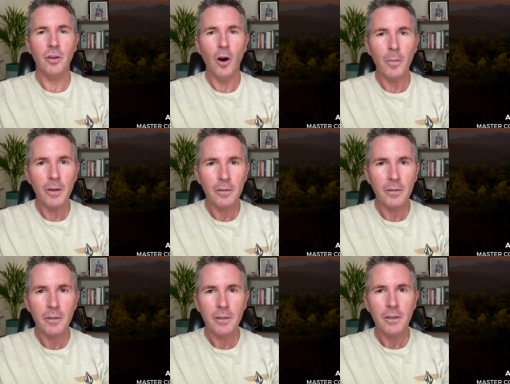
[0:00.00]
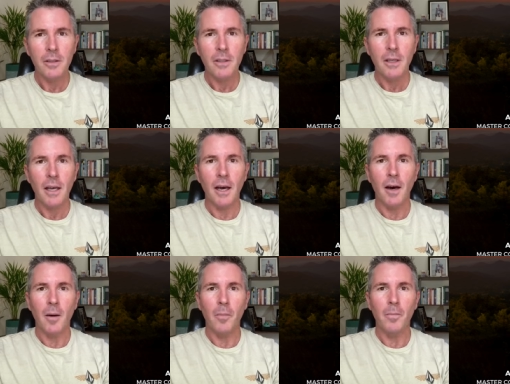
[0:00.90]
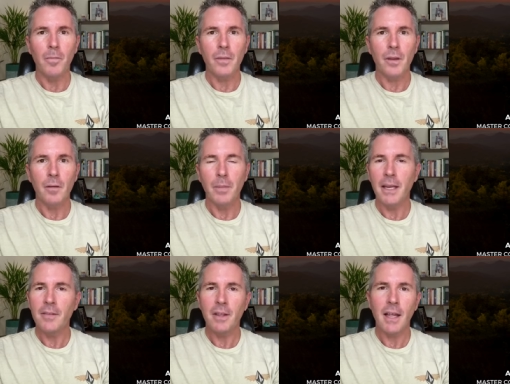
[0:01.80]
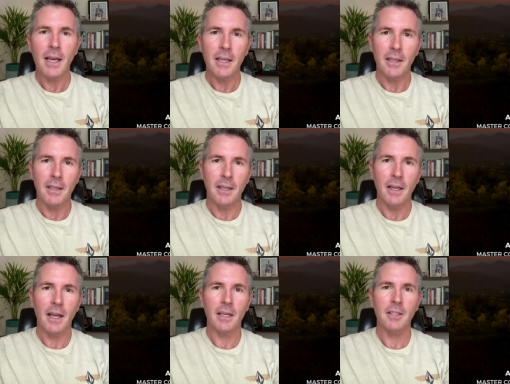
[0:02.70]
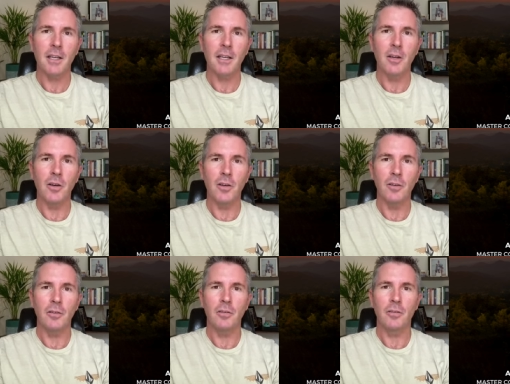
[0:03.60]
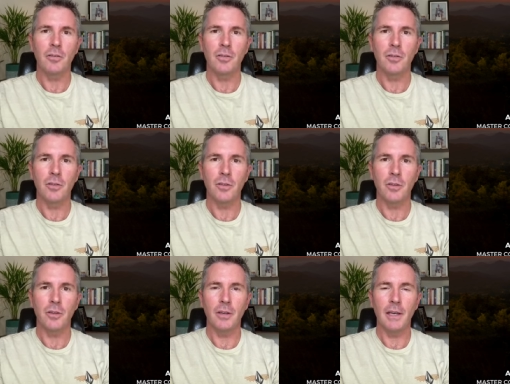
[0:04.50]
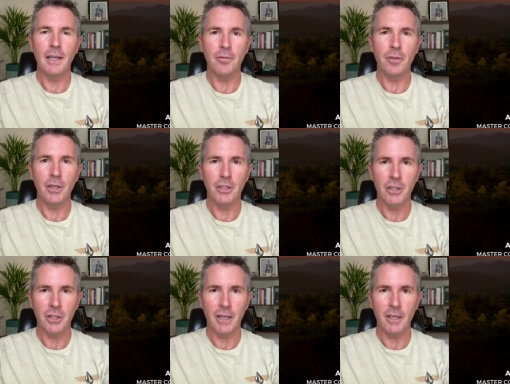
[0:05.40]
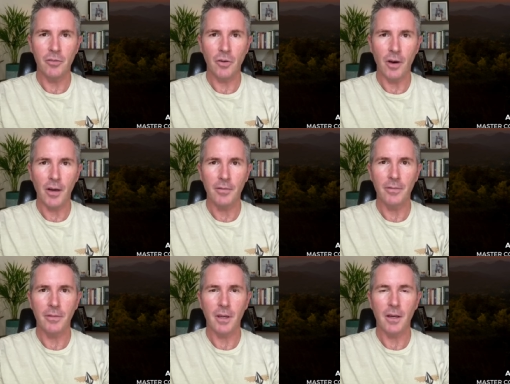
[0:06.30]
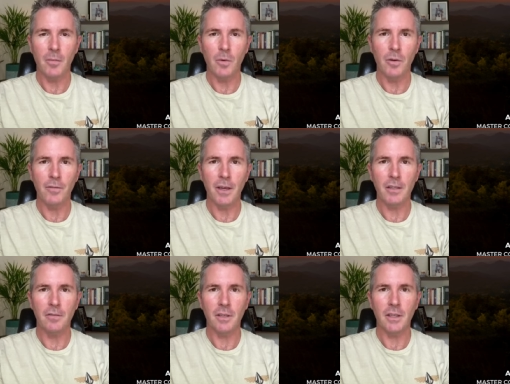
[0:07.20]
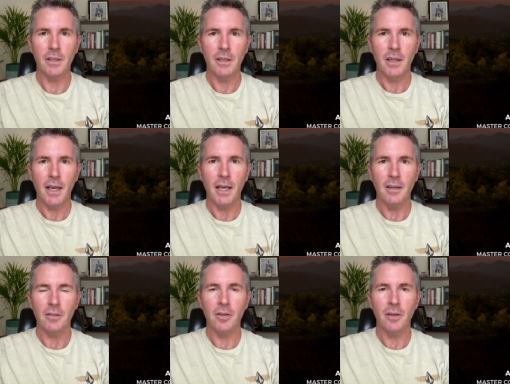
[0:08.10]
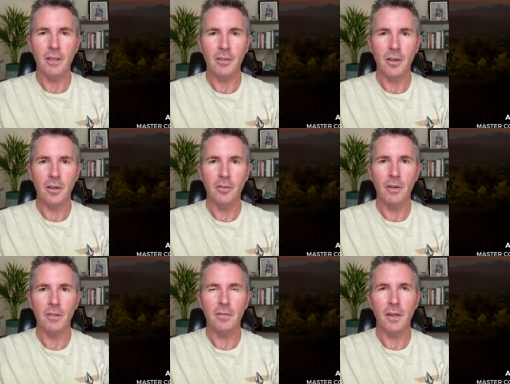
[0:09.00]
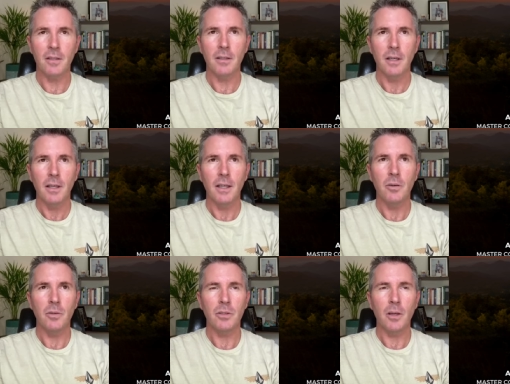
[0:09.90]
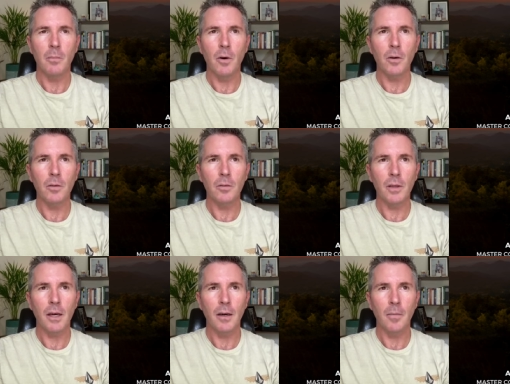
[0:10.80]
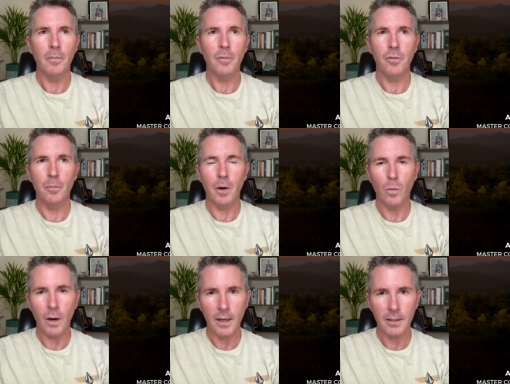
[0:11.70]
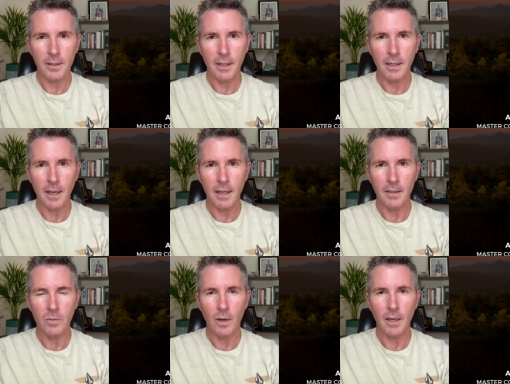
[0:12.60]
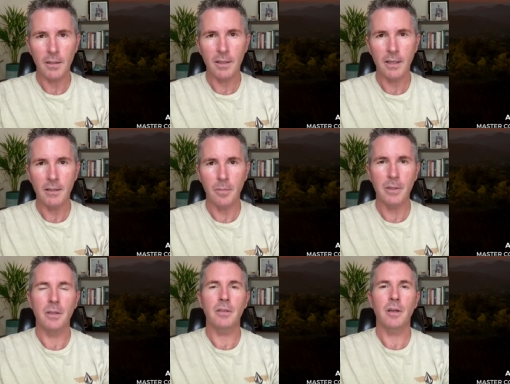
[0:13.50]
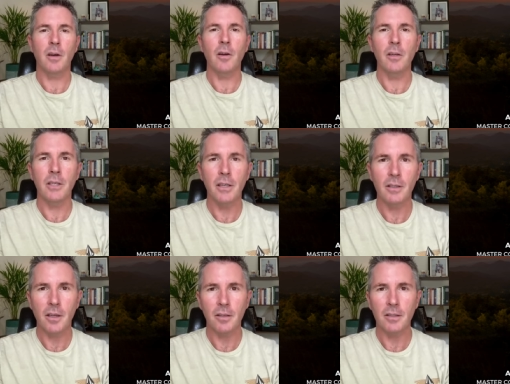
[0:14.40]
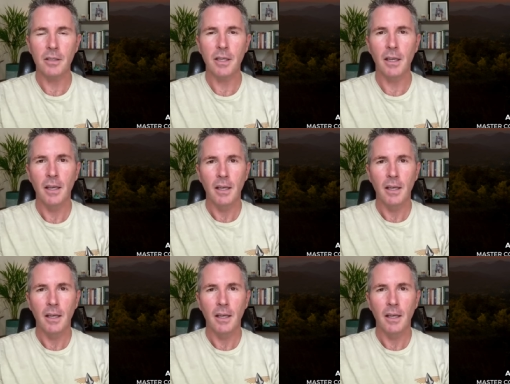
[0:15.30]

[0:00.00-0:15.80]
common, um, but even they can actually learn to leverage their drive uh, more effectively, and certainly so can the rest of us. There was a model um, from my Y S C days. Y S C is a business psychology consultancy,